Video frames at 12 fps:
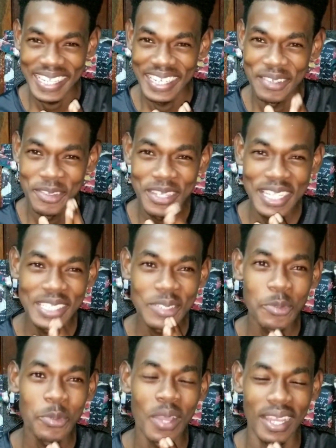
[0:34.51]
The
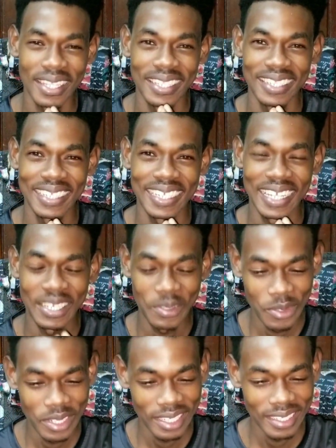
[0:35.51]
reason why I
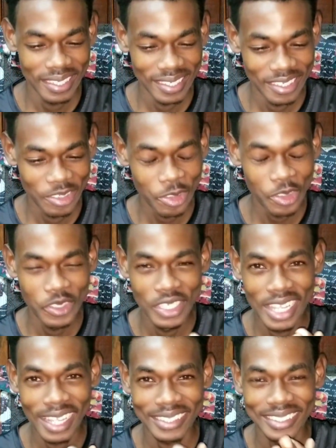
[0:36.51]
doing 3
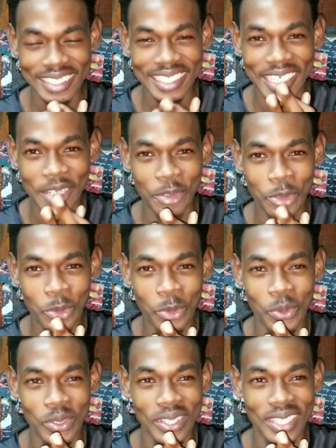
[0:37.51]
reactions in a row
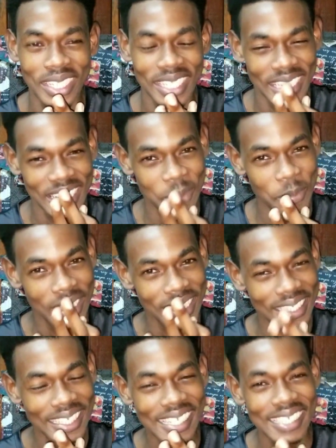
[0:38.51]
is
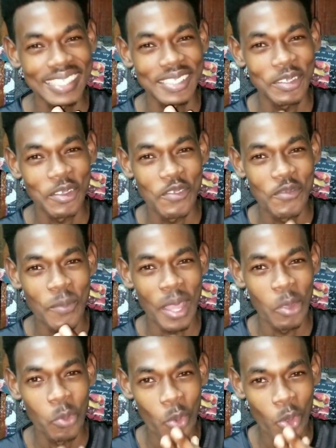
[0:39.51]
because of
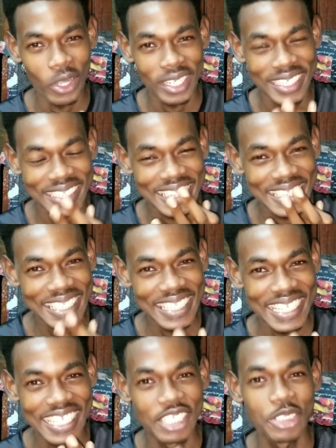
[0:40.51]
my work
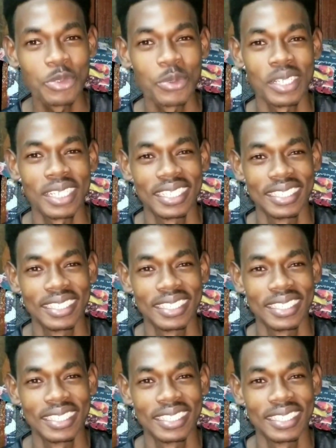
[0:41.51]
schedule.